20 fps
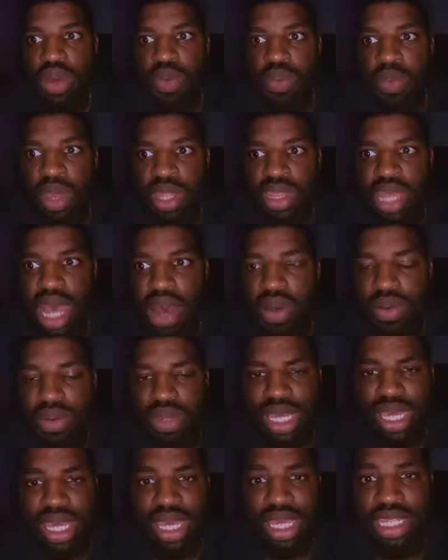without
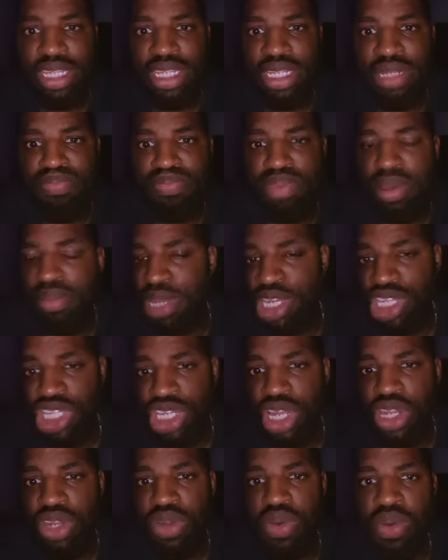his
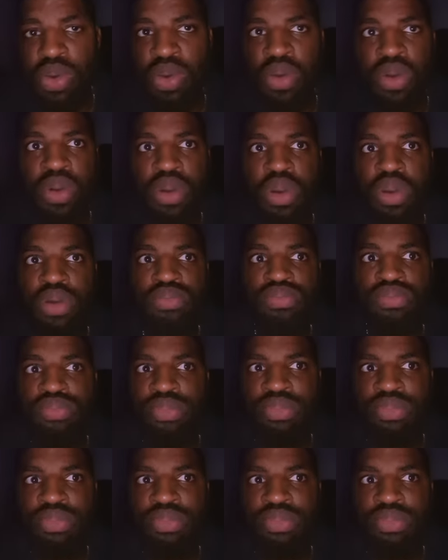permission or